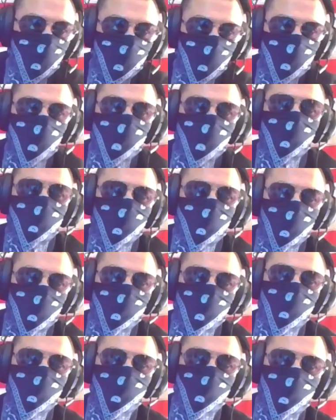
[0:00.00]
know,
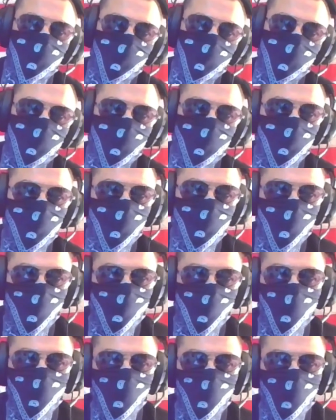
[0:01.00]
just go there with a
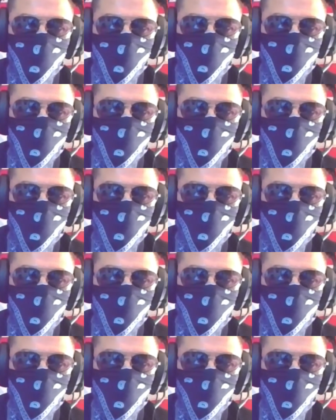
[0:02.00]
shovel,